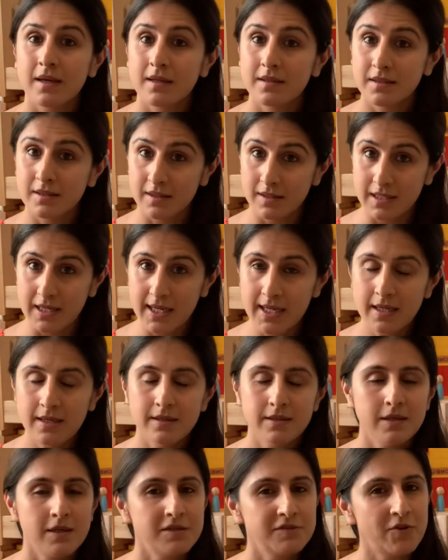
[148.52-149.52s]
Thirdly,
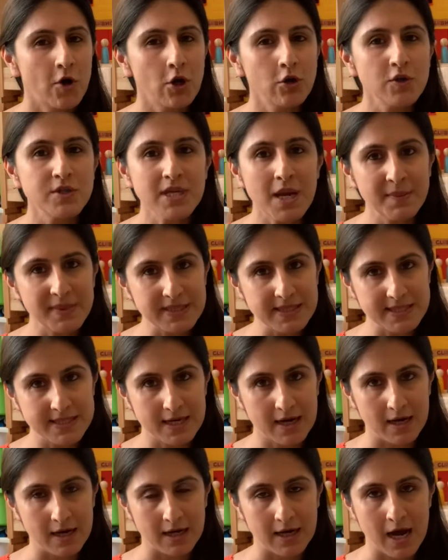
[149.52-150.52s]
follow some
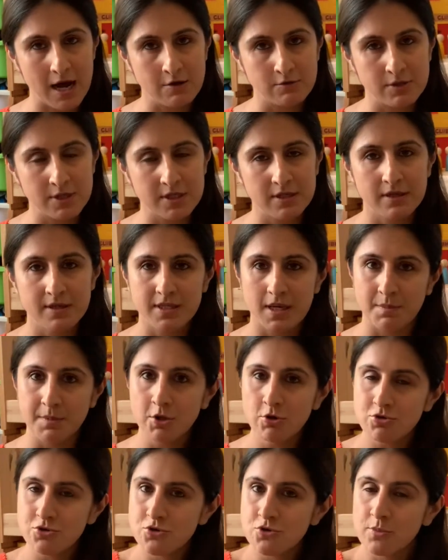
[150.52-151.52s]
Insta accounts, some
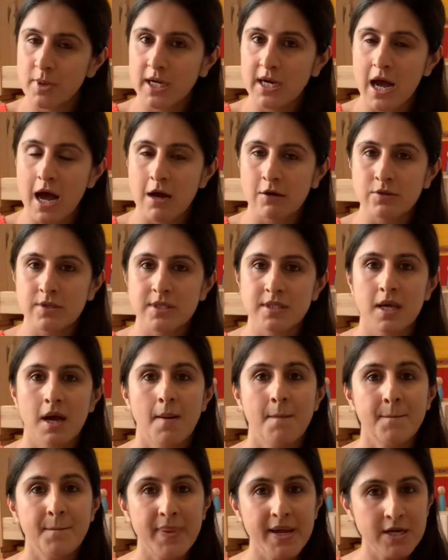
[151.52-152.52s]
YouTube accounts,
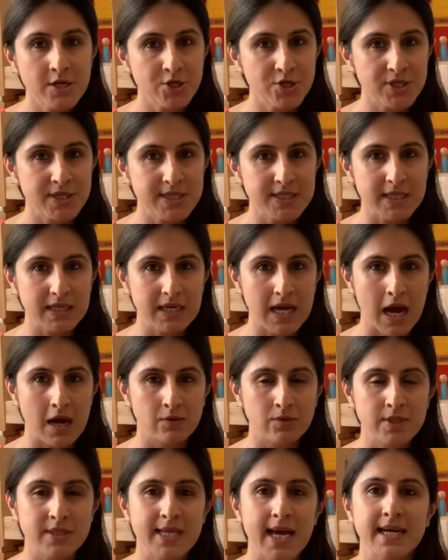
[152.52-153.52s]
Pinterest
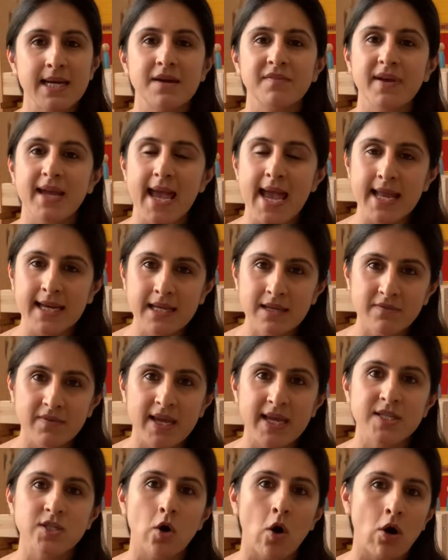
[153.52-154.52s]
accounts that have
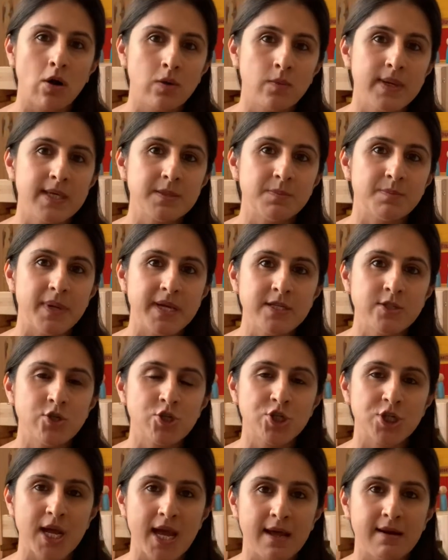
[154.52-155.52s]
anyways always been
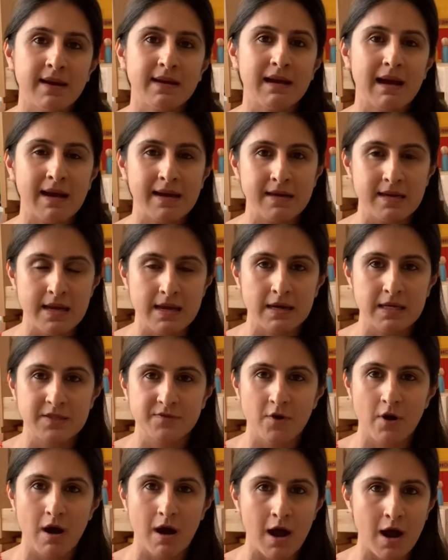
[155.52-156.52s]
sharing ideas
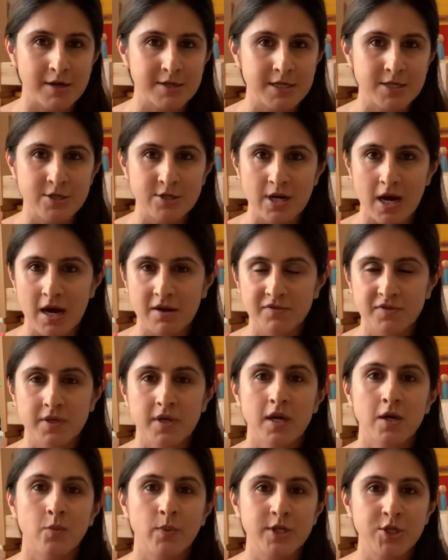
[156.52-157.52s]
for art and craft
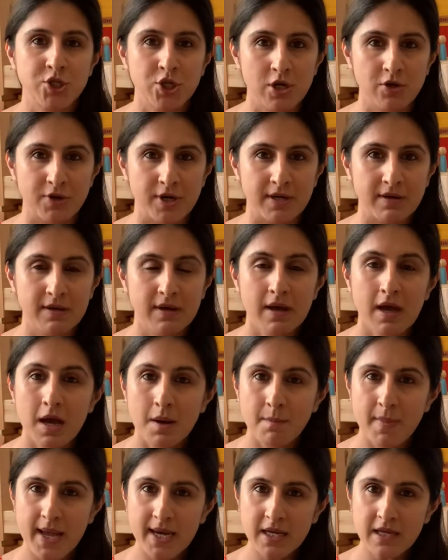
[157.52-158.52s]
with children.
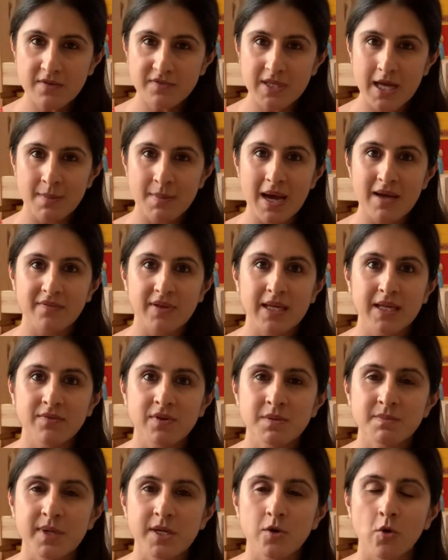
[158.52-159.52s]
Many of them have
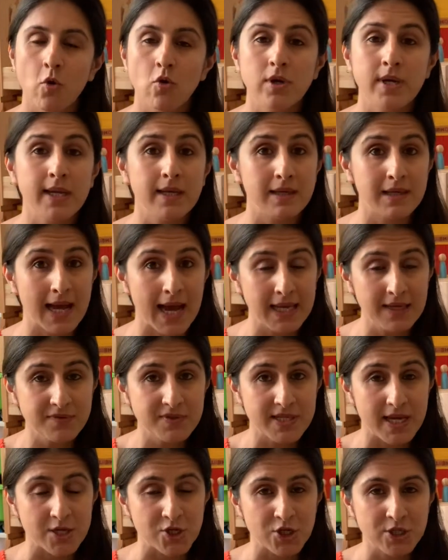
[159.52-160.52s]
even been holding live
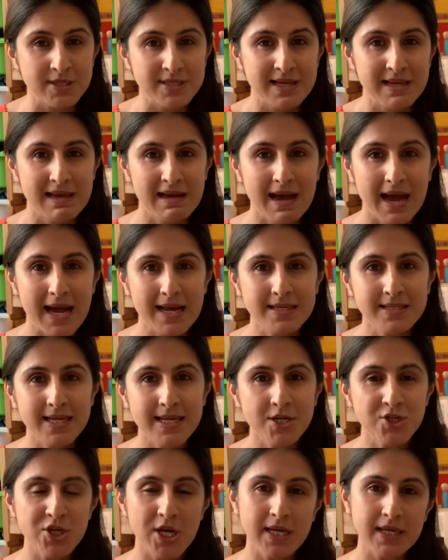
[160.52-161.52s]
sessions and
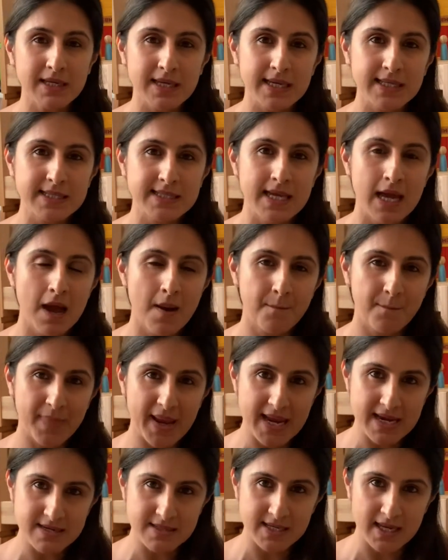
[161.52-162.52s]
teaching kids
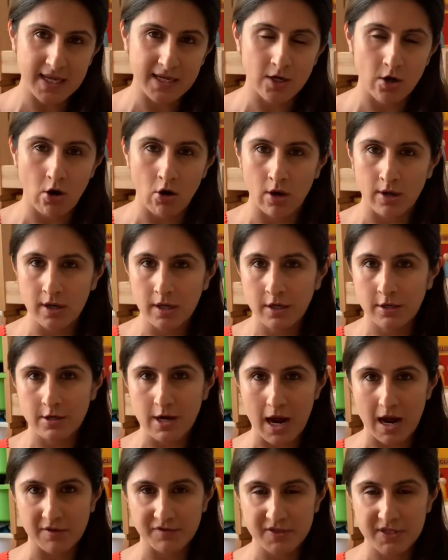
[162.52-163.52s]
painting or a
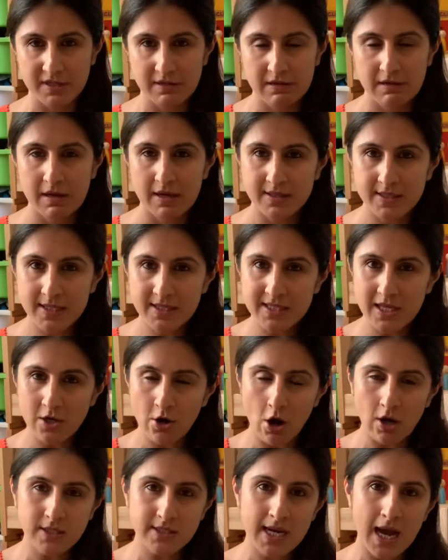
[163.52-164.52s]
craft. Since the
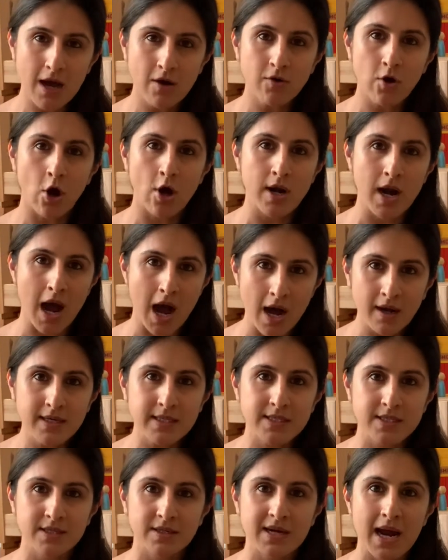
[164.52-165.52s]
lockdown, on our
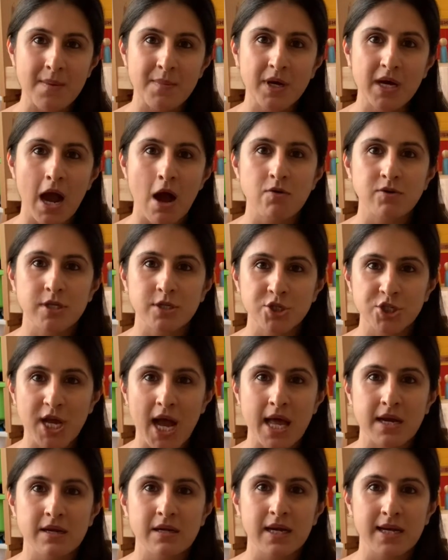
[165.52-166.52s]
Instagram account and
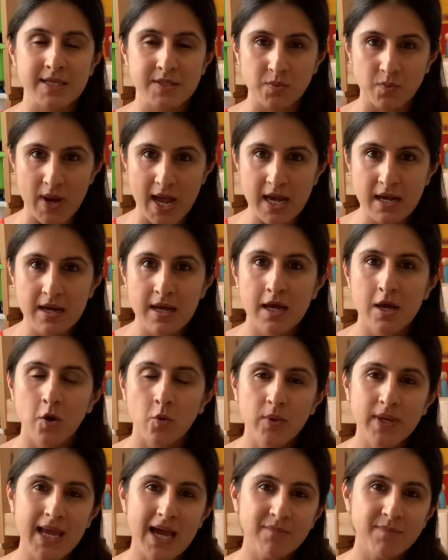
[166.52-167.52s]
channel as well,
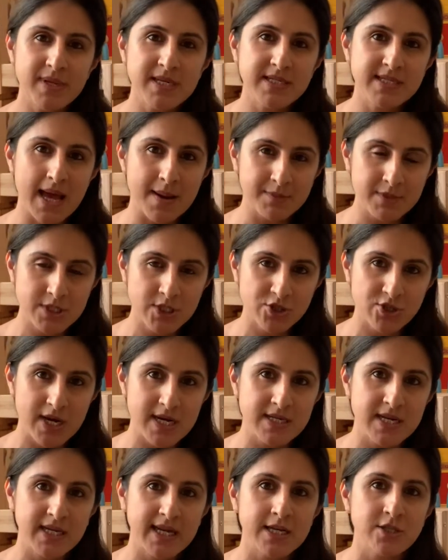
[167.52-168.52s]
we have been
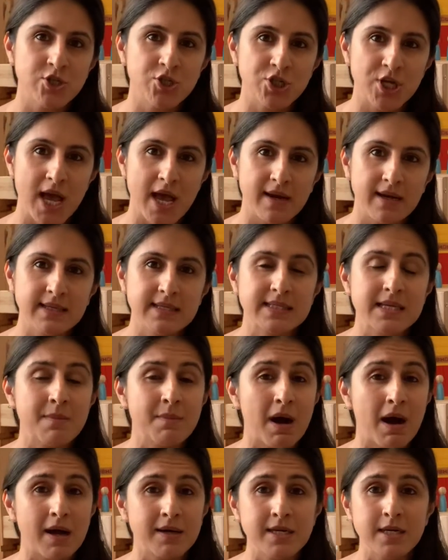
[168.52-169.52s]
demonstrating and sharing
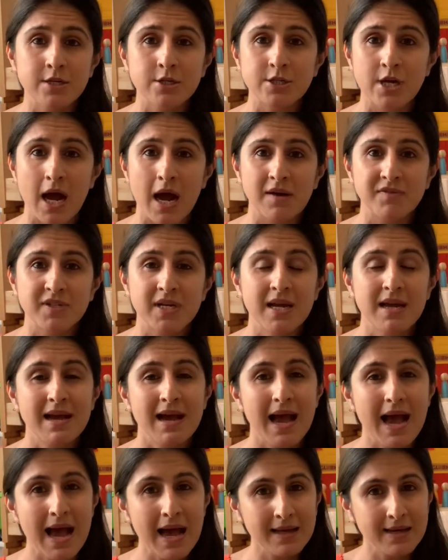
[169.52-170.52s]
some art and craft
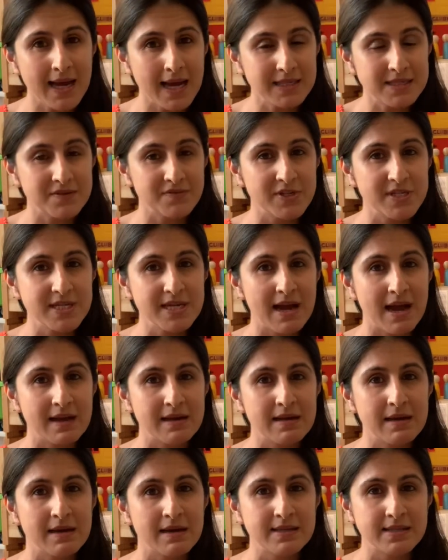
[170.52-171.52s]
and activity
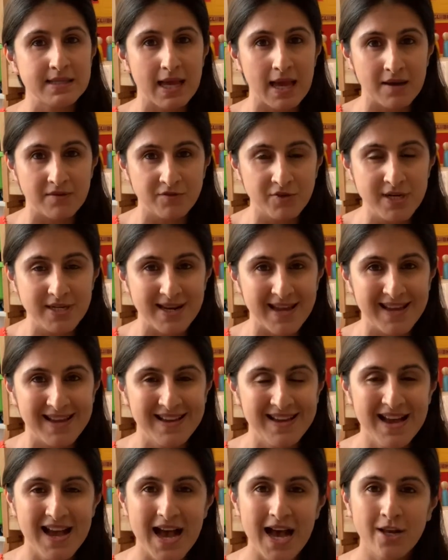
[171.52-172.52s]
ideas every day,
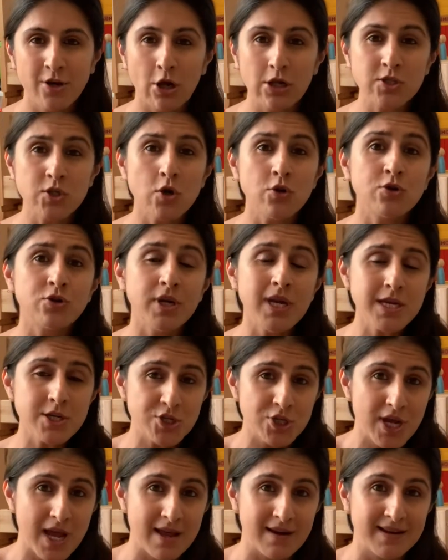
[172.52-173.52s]
and also
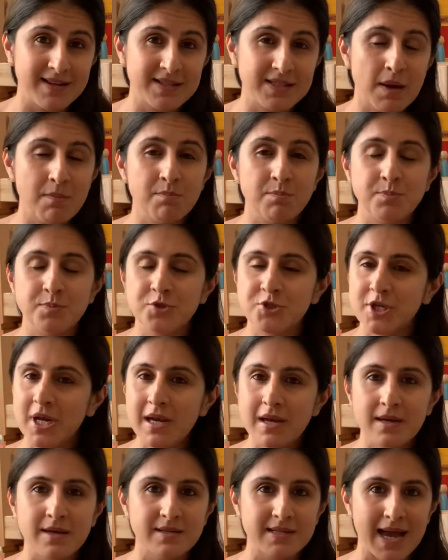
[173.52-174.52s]
resharing some
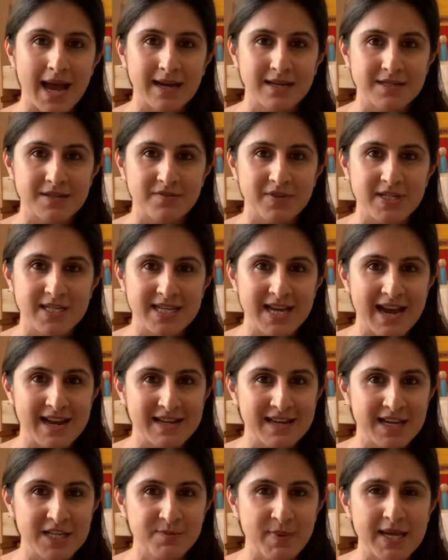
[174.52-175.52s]
brilliant activity
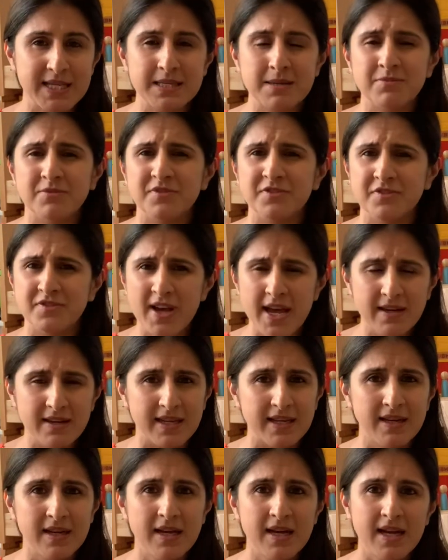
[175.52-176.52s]
ideas by some
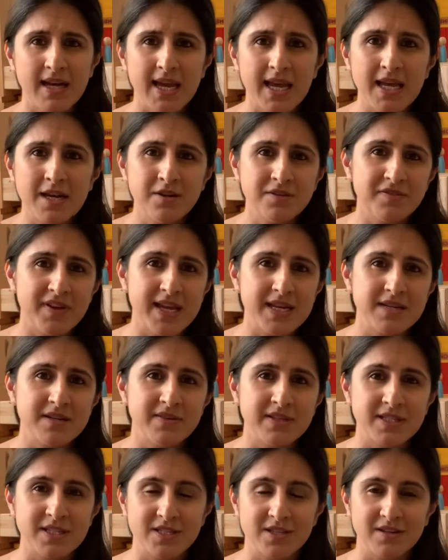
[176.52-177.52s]
very innovative
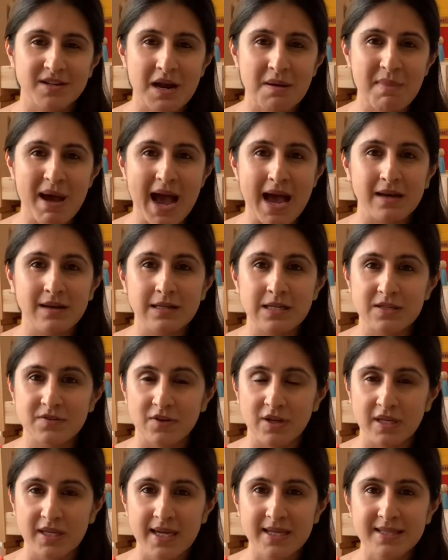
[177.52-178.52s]
Instagram handles
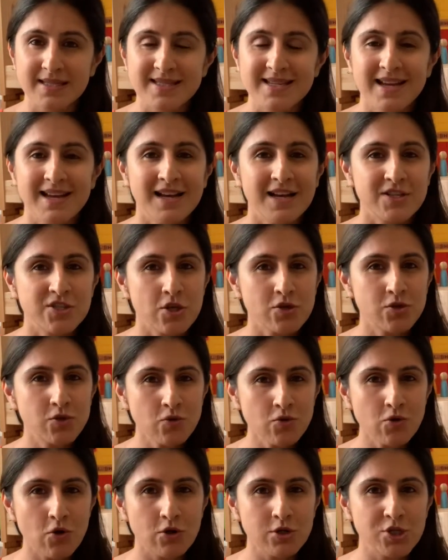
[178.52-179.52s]
for kids. So
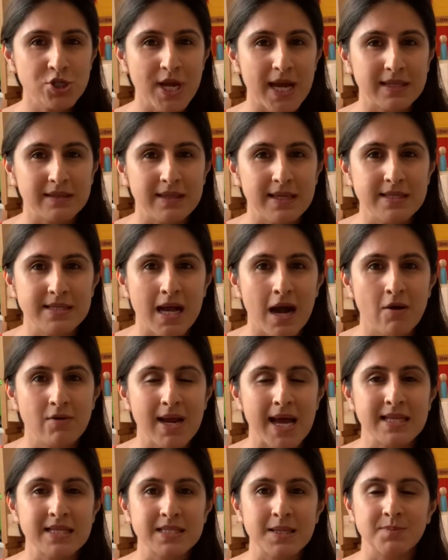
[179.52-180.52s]
do go check these out
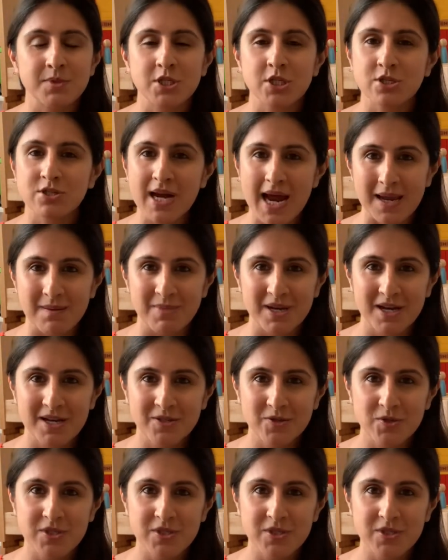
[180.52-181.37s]
and subscribe to